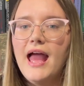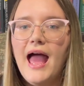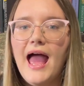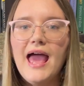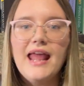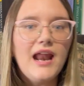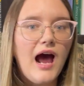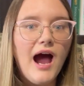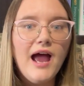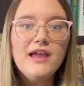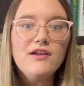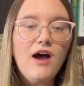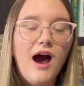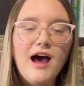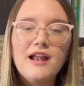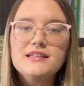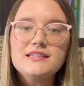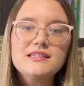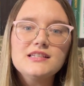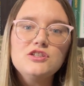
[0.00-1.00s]
And I
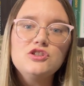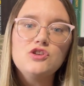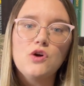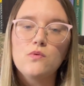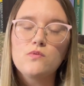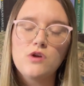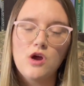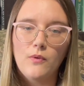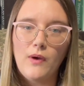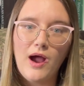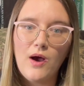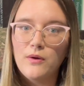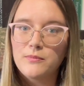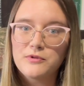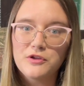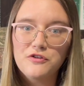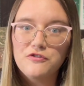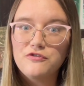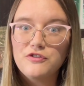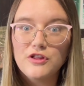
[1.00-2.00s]
honestly don't know how I'm
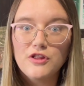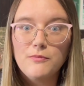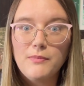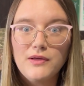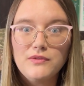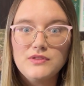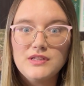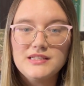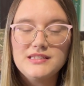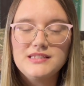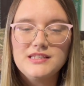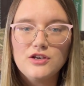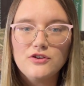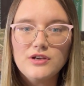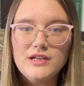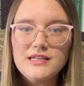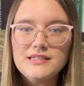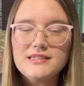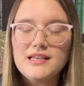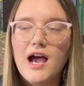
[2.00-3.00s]
going to feel about this
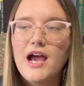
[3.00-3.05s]
series.